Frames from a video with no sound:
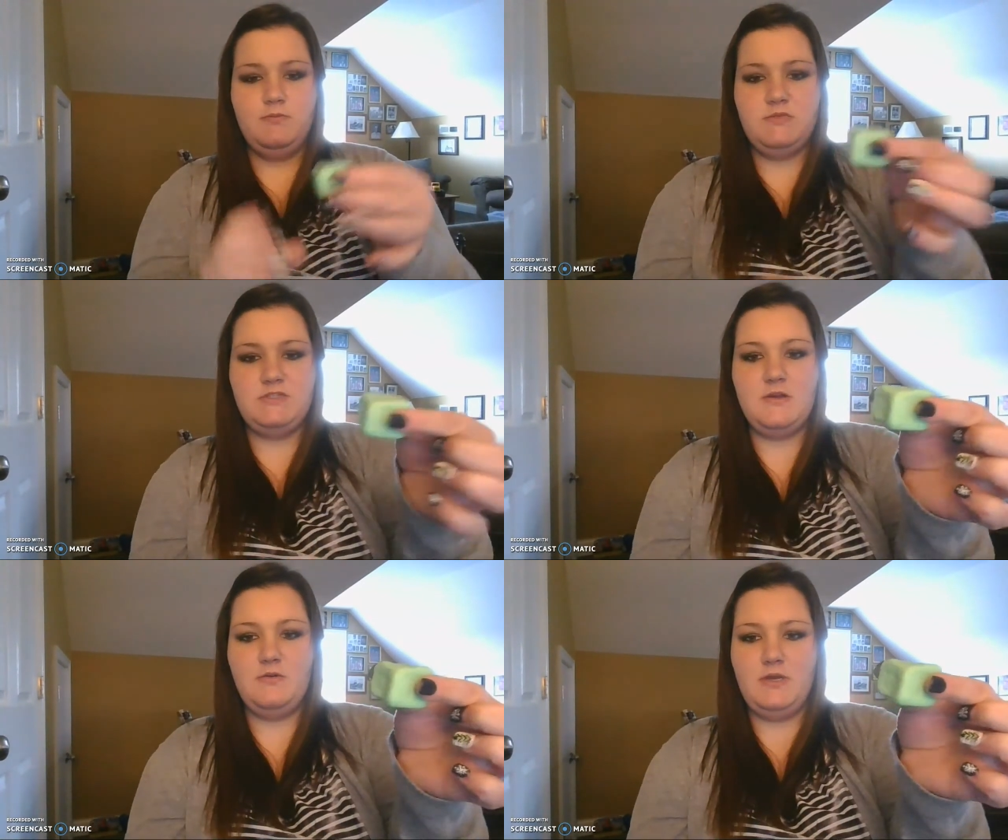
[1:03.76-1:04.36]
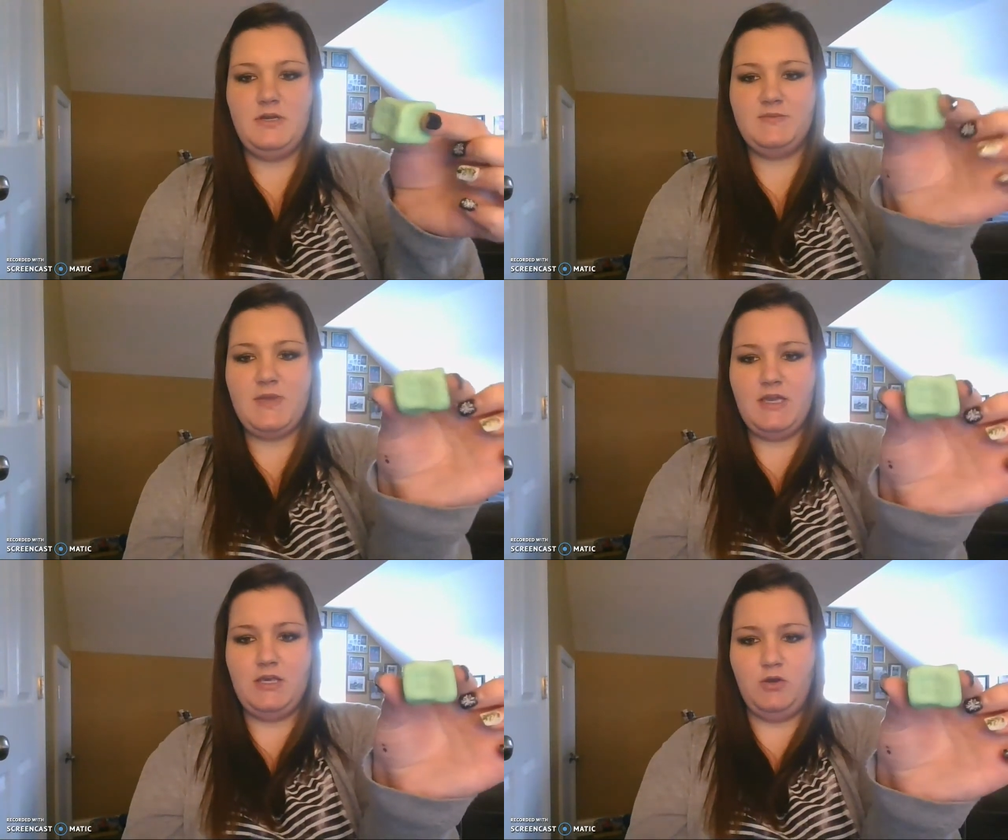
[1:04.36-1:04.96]
So here's
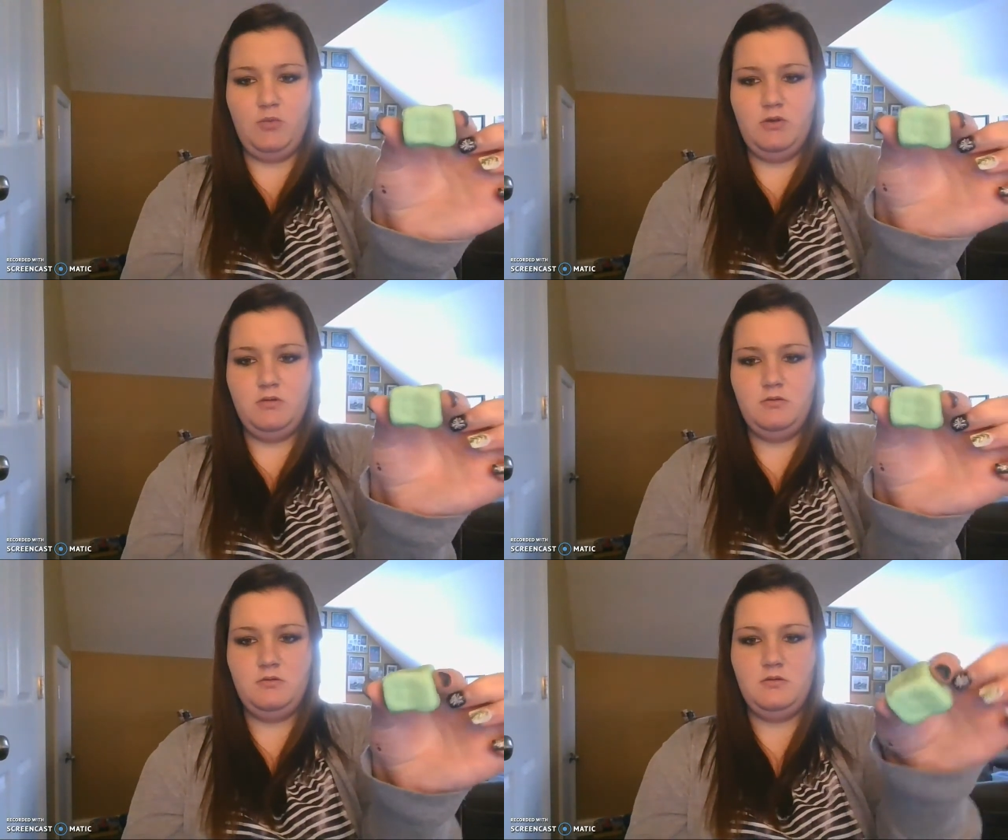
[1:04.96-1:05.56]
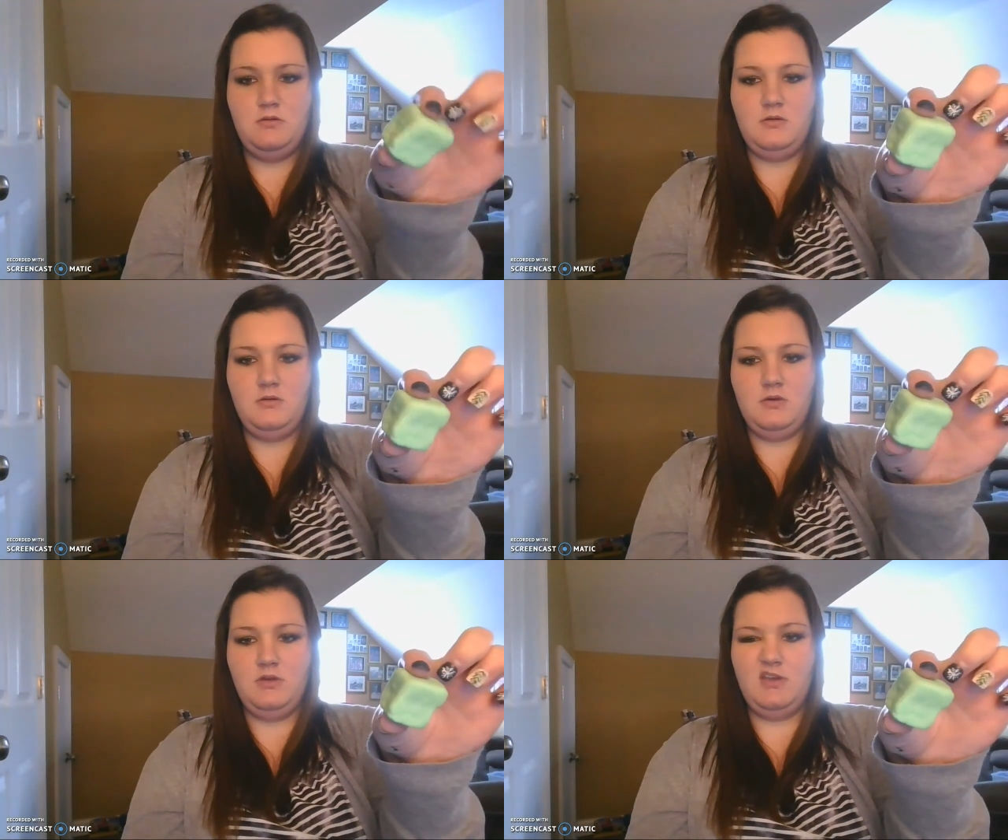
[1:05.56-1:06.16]
my cube.
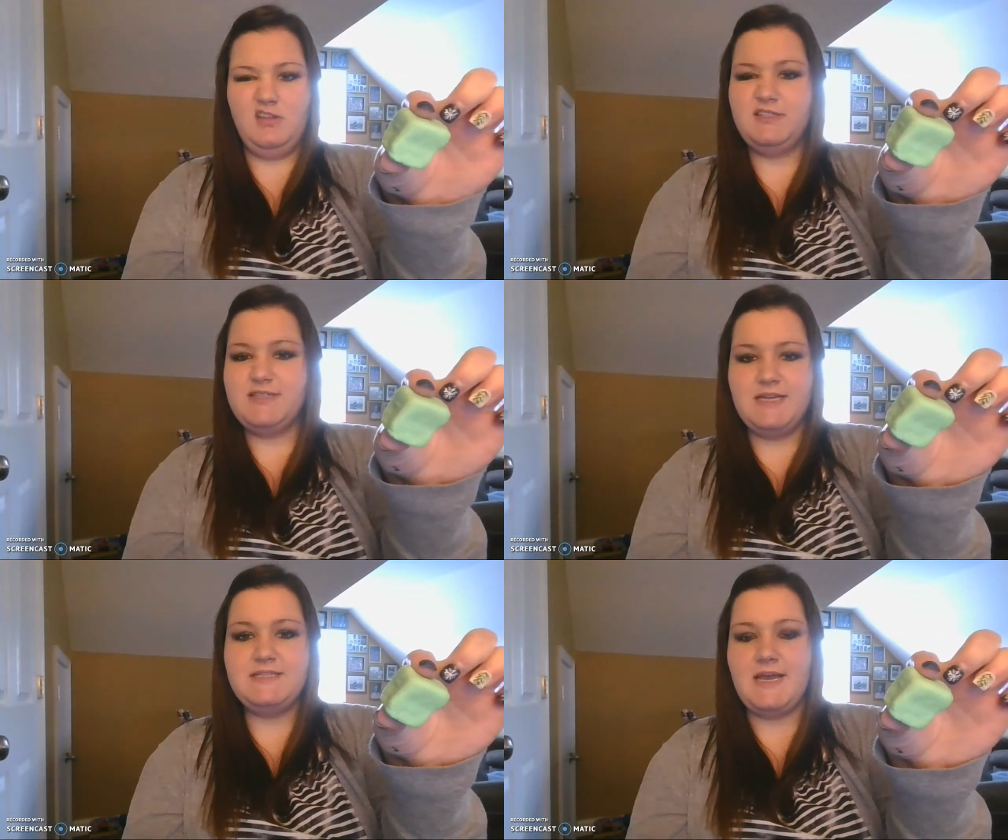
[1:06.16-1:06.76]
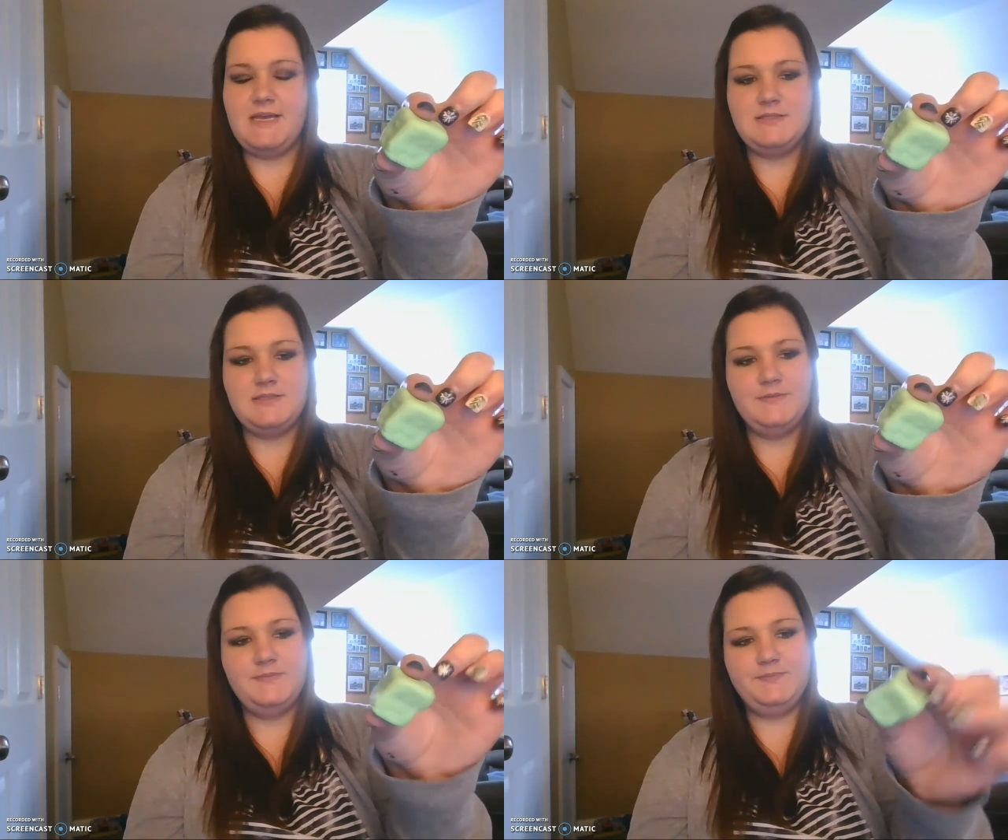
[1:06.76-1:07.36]
It looks like a dice.